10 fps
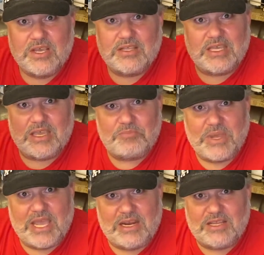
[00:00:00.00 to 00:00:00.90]
They get
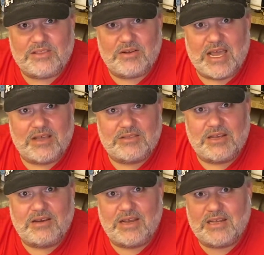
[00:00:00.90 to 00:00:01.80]
panicked, they're out
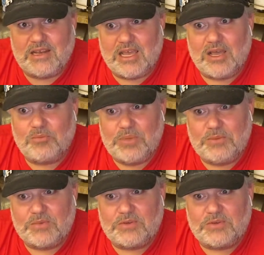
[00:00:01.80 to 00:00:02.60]
there, and now people